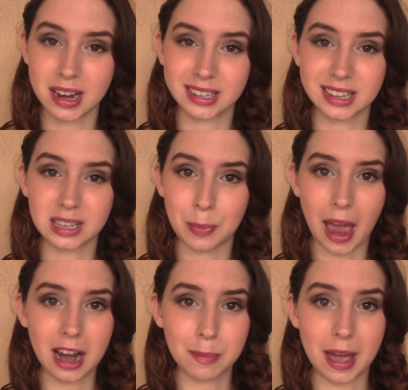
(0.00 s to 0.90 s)
and it's
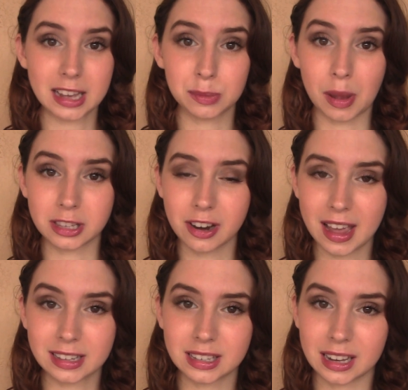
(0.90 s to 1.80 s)
inspired by Spencer
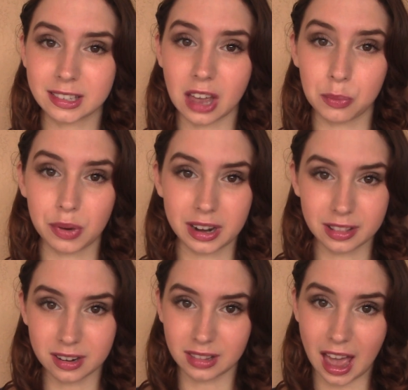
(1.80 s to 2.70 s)
Hastings on
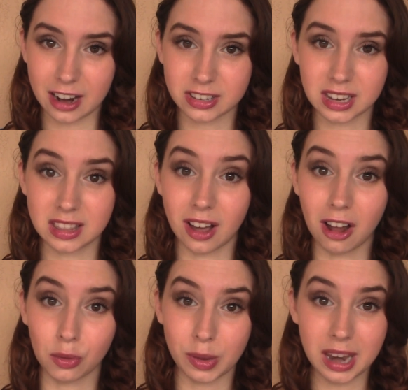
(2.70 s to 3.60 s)
Pretty Little Liars in the
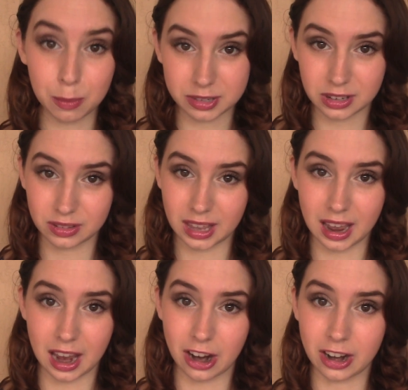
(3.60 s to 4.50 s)
Halloween episode
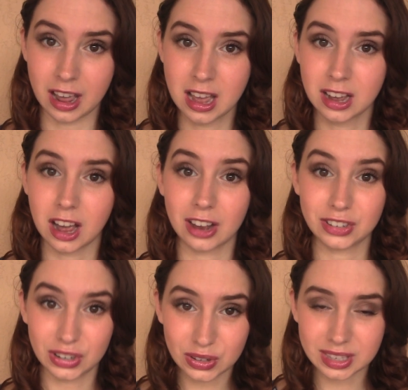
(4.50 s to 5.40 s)
that aired
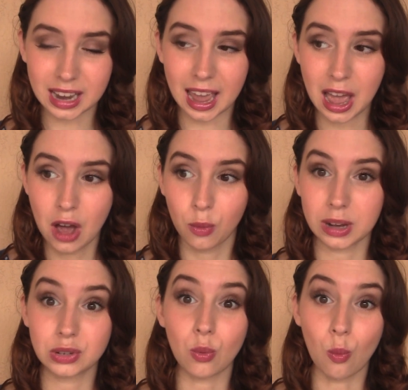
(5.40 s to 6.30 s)
on Tuesday,
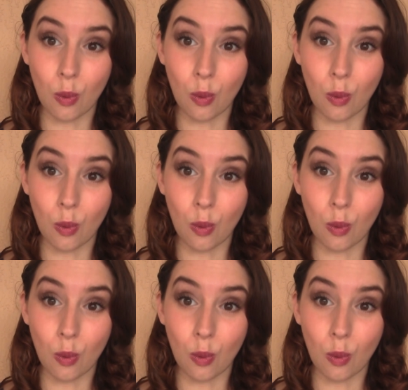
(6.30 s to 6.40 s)
which,